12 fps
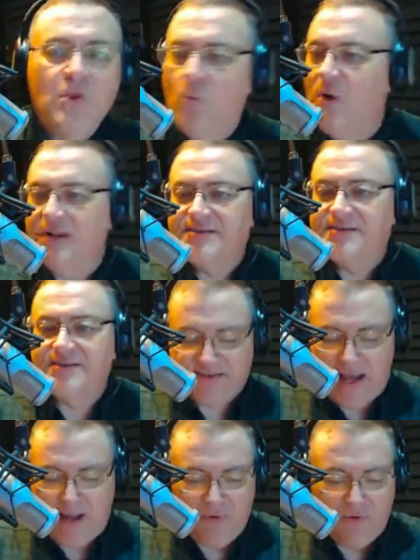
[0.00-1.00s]
What's to
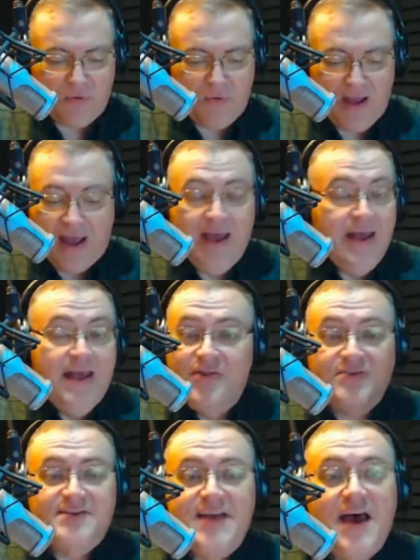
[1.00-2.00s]
stop North Korea?
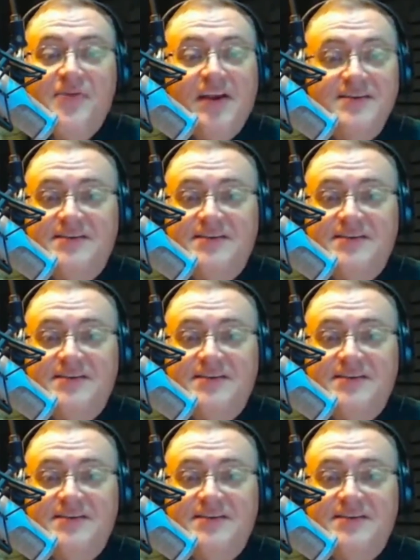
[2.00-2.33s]
There's nothing